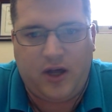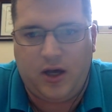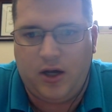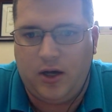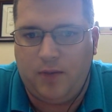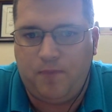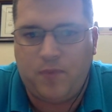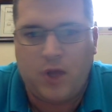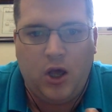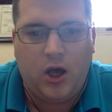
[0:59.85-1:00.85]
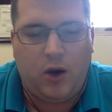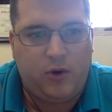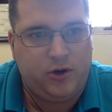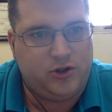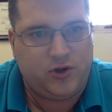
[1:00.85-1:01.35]
Um, I
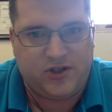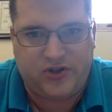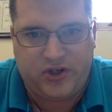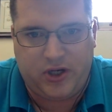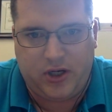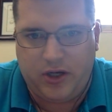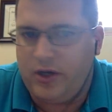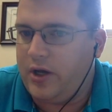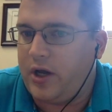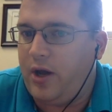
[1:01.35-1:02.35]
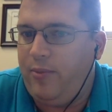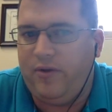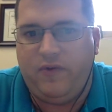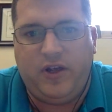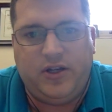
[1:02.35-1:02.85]
want to address uh, a couple
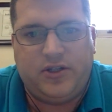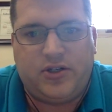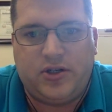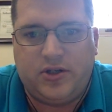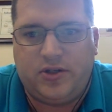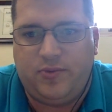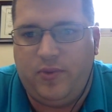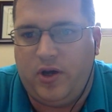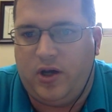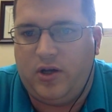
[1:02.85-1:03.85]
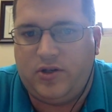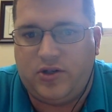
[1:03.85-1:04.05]
of these to uh,